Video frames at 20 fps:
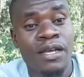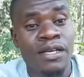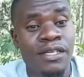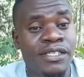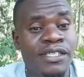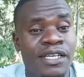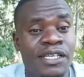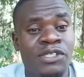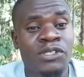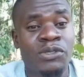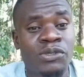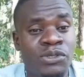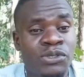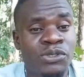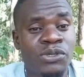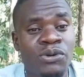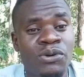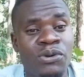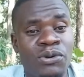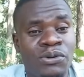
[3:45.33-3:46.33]
just to
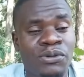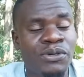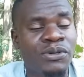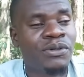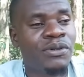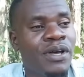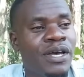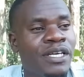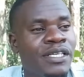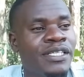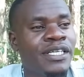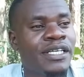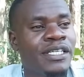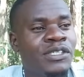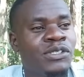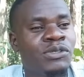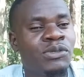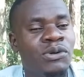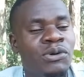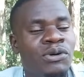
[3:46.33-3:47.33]
saw you know I
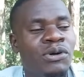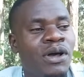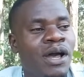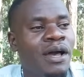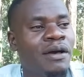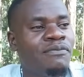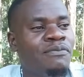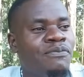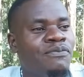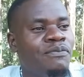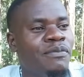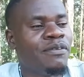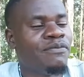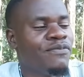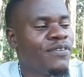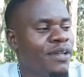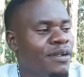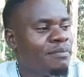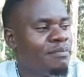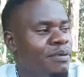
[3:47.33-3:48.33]
just saw a
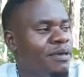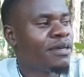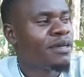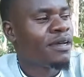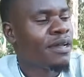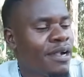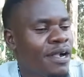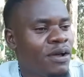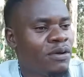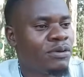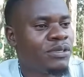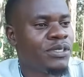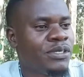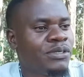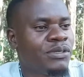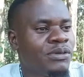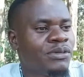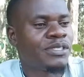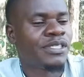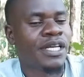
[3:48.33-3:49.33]
very big crowd you
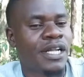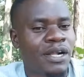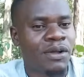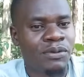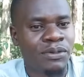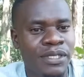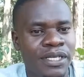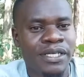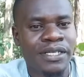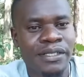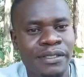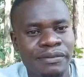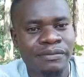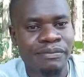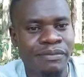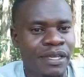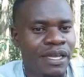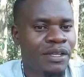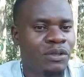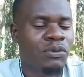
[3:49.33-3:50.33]
know surrounding
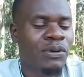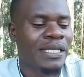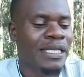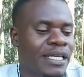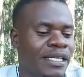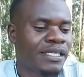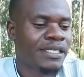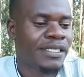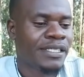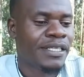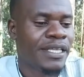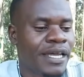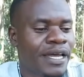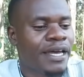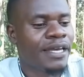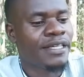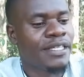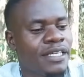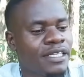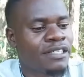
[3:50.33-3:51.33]
and when I reached there
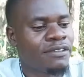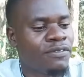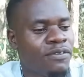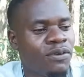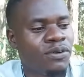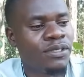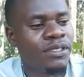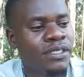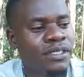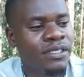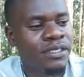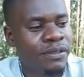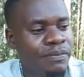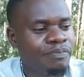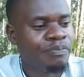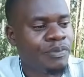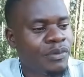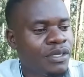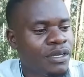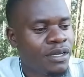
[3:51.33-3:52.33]
I just found
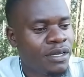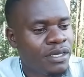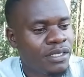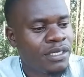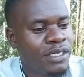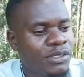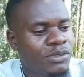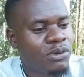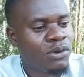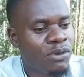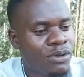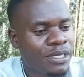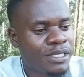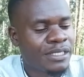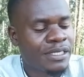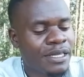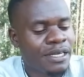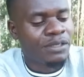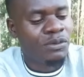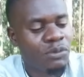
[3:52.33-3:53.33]
this Congrats
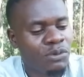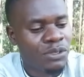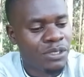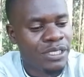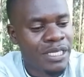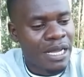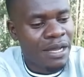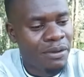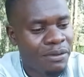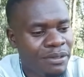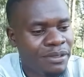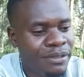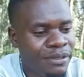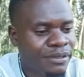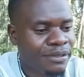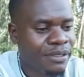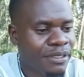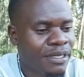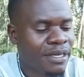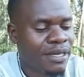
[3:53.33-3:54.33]
dad was down
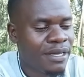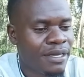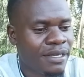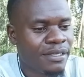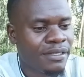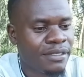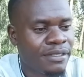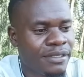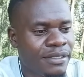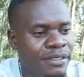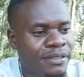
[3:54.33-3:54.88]
and